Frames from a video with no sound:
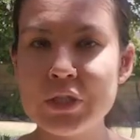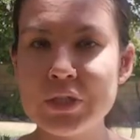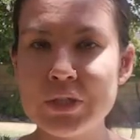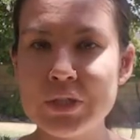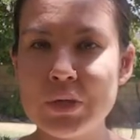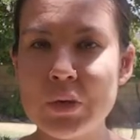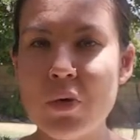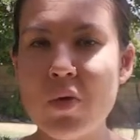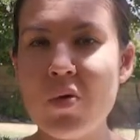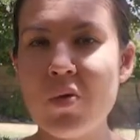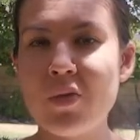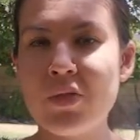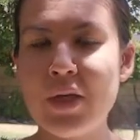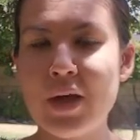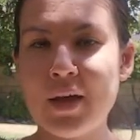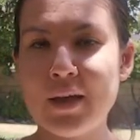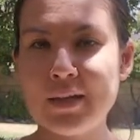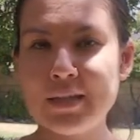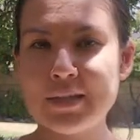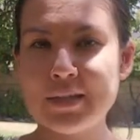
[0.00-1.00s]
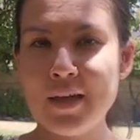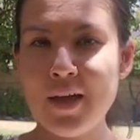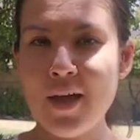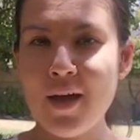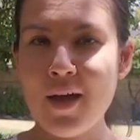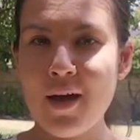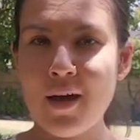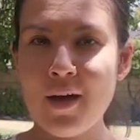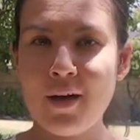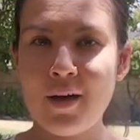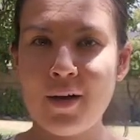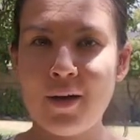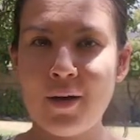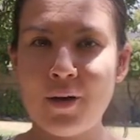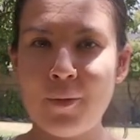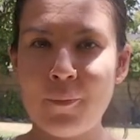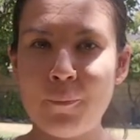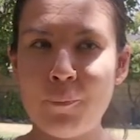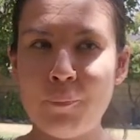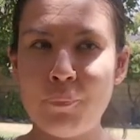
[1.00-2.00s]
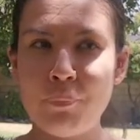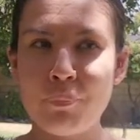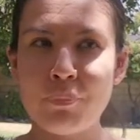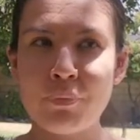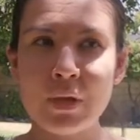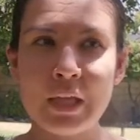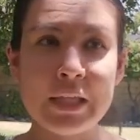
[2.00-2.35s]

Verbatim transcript: to know that um,